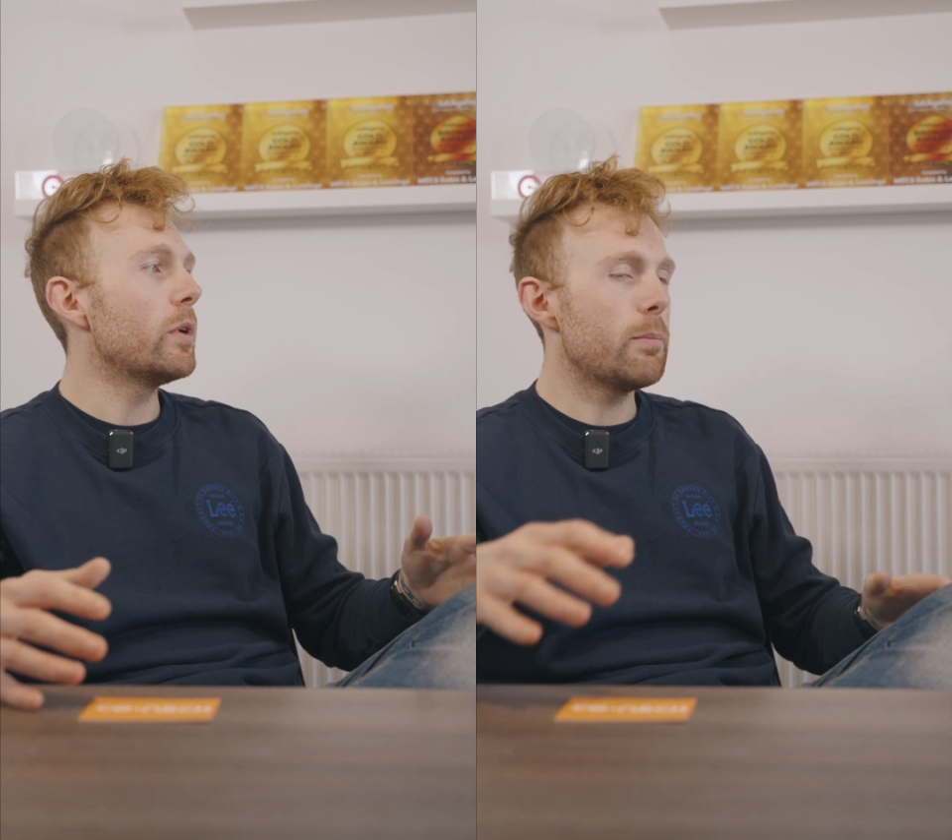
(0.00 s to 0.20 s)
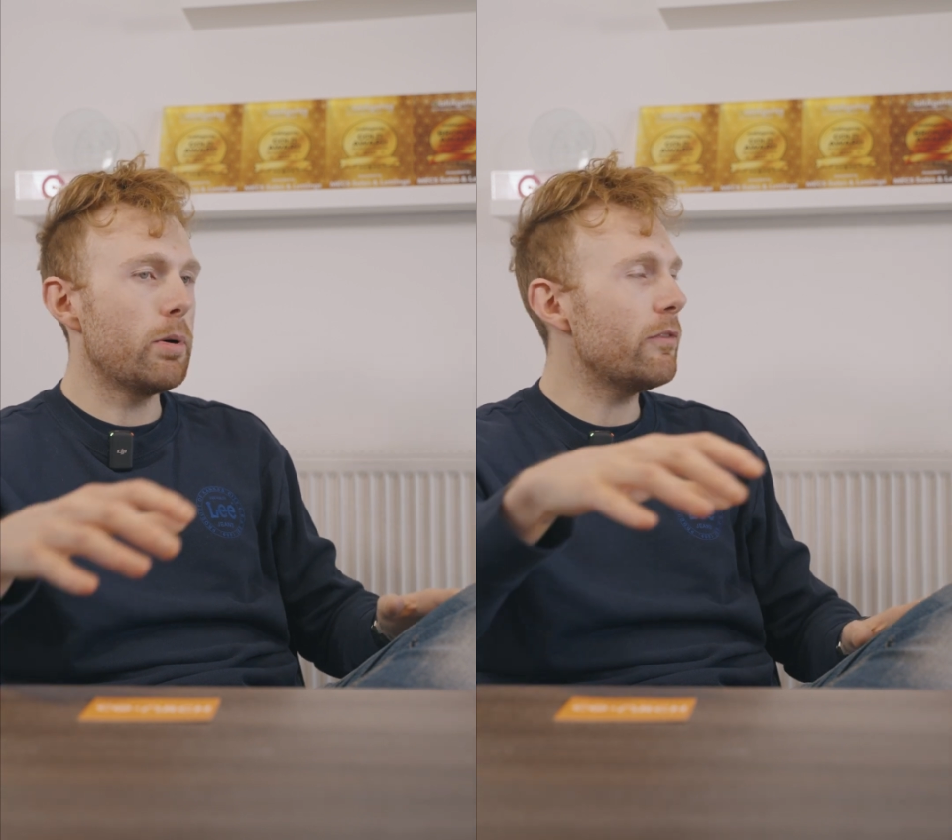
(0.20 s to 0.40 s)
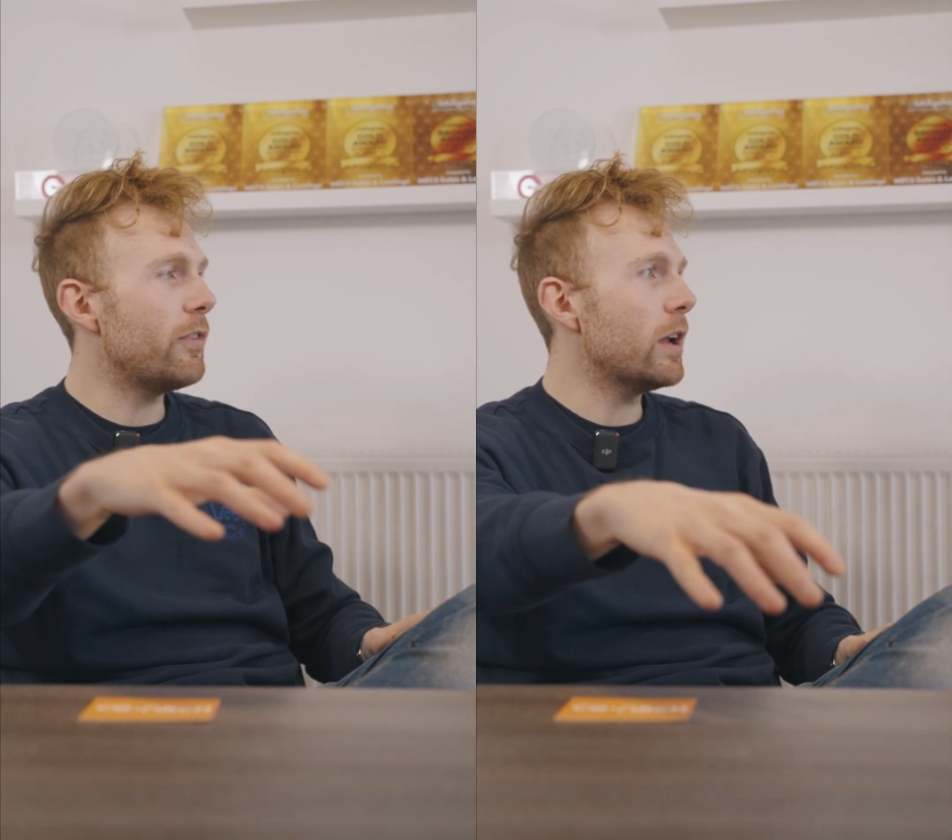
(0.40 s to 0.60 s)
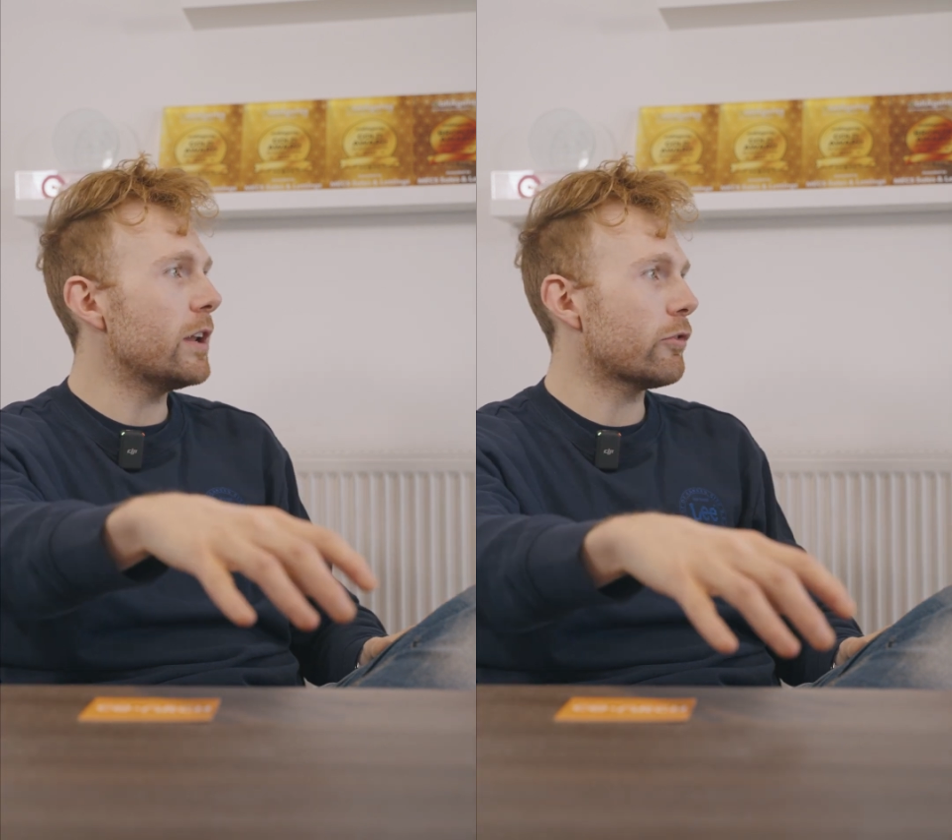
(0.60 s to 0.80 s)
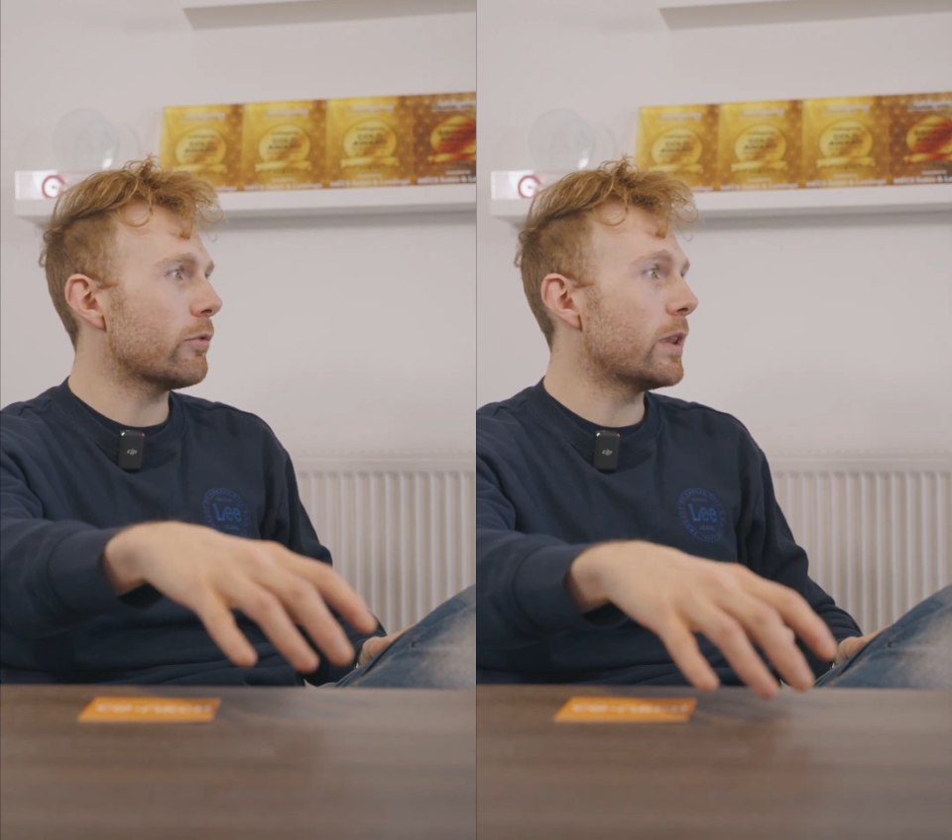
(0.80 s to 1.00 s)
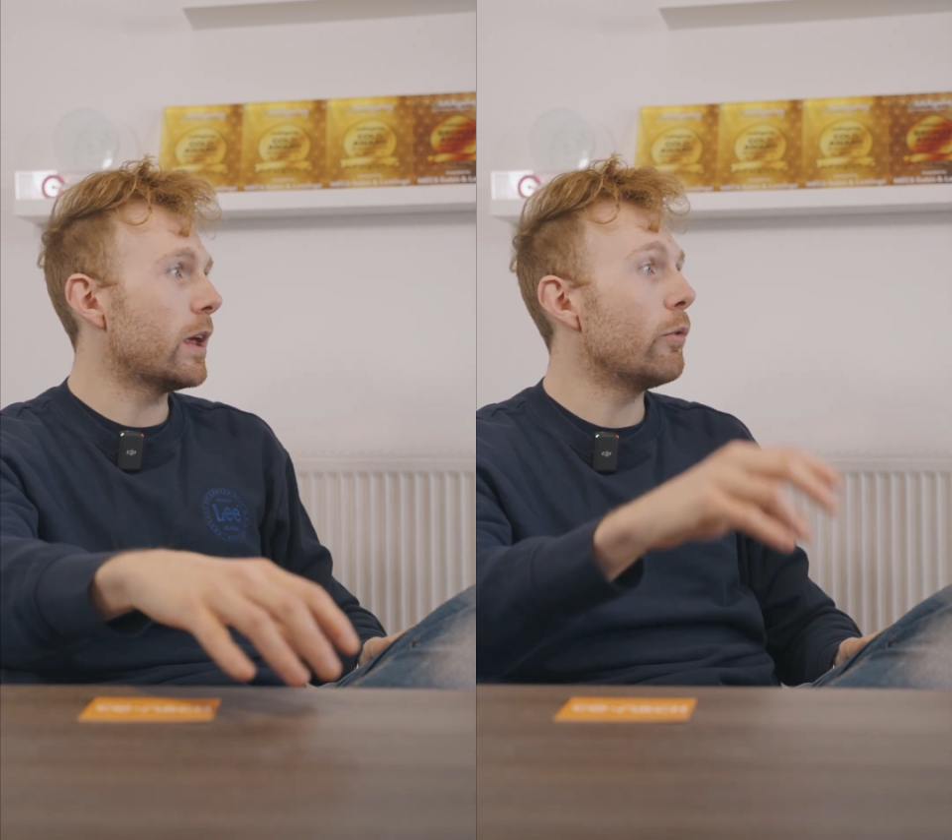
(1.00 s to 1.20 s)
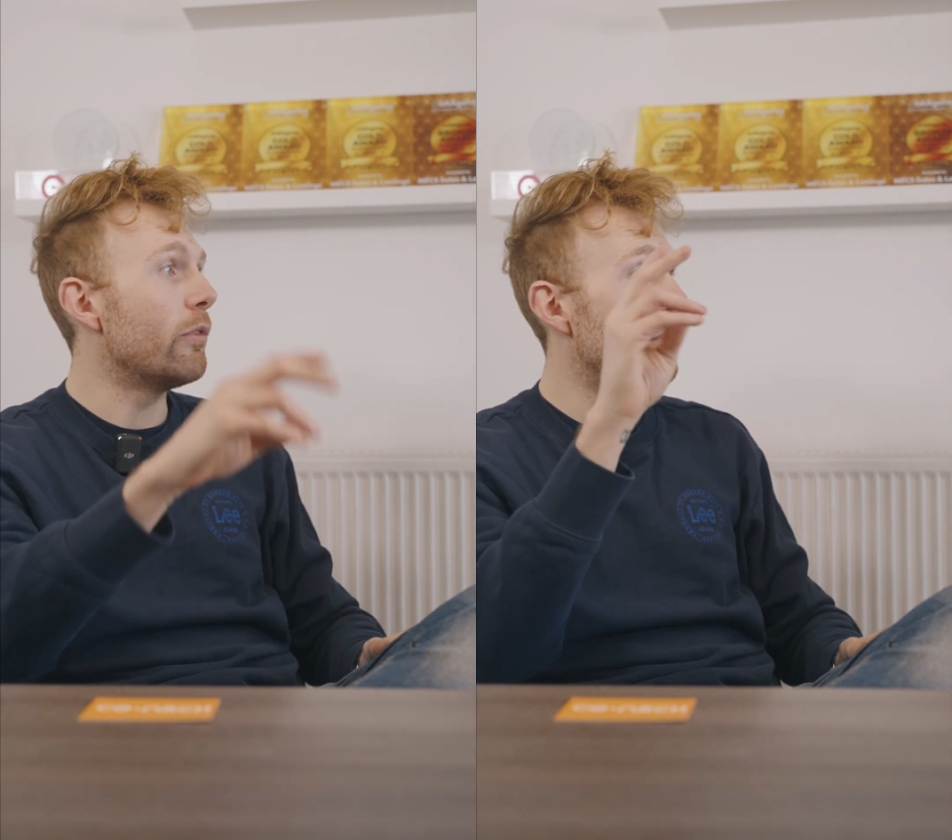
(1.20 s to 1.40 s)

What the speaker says: You put furniture in there or